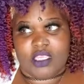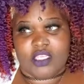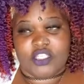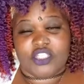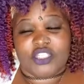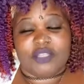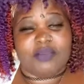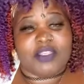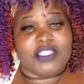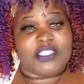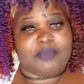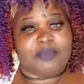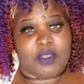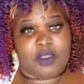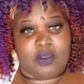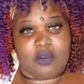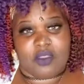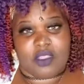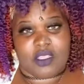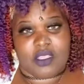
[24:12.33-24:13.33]
she
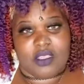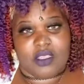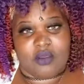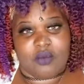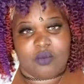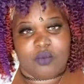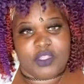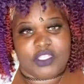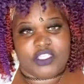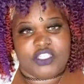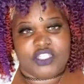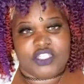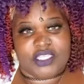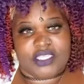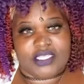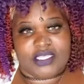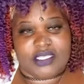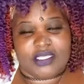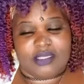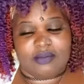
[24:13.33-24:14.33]
misspoke when
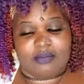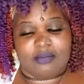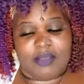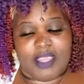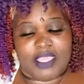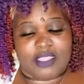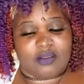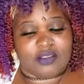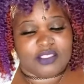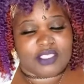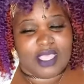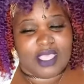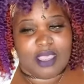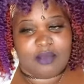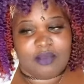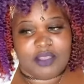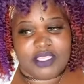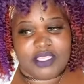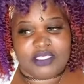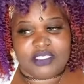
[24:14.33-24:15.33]
she made those
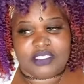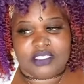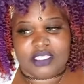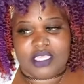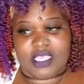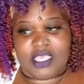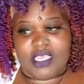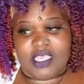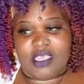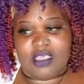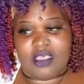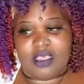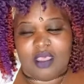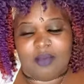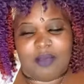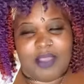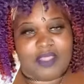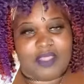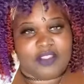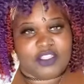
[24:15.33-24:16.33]
comments
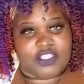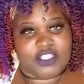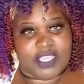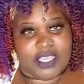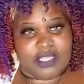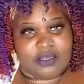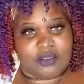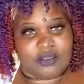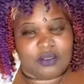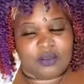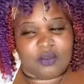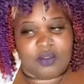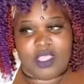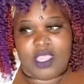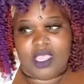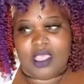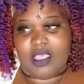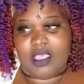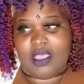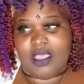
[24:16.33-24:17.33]
about the channel.
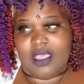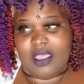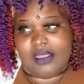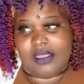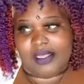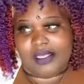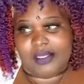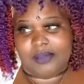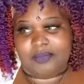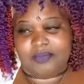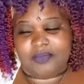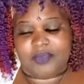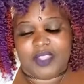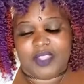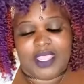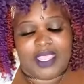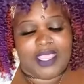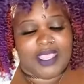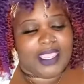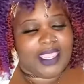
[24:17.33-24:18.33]

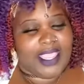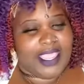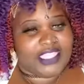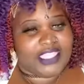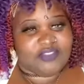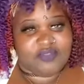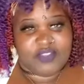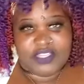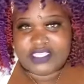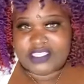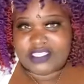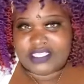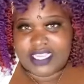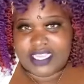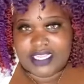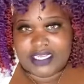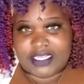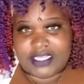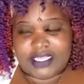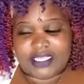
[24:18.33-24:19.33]
As Vee
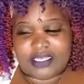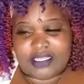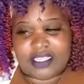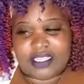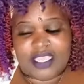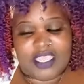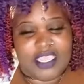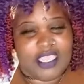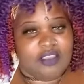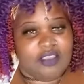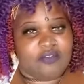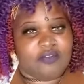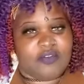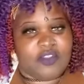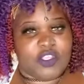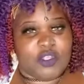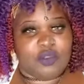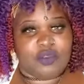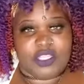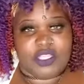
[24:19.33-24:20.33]
stated, if
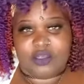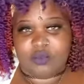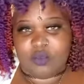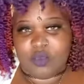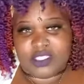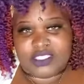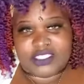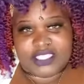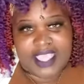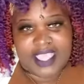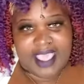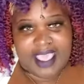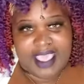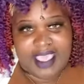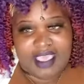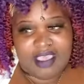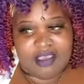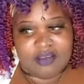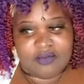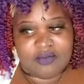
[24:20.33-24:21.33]
you didn't want to
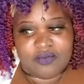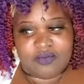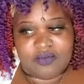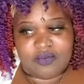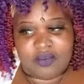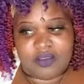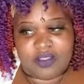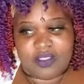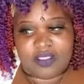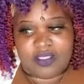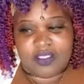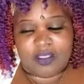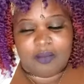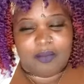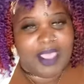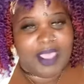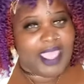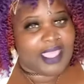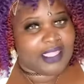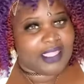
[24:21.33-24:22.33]
have the
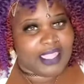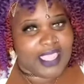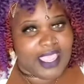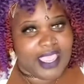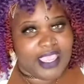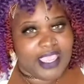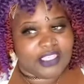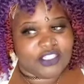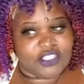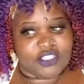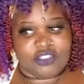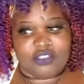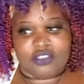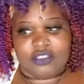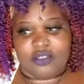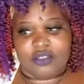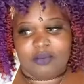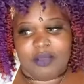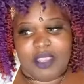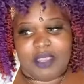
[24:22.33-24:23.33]
backlash,
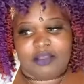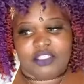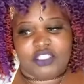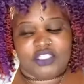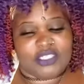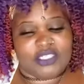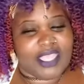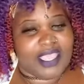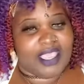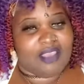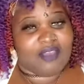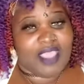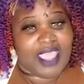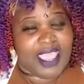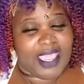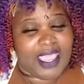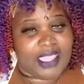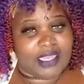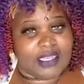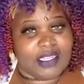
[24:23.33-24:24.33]
you maybe should not have
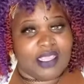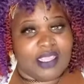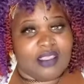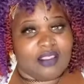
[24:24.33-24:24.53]
had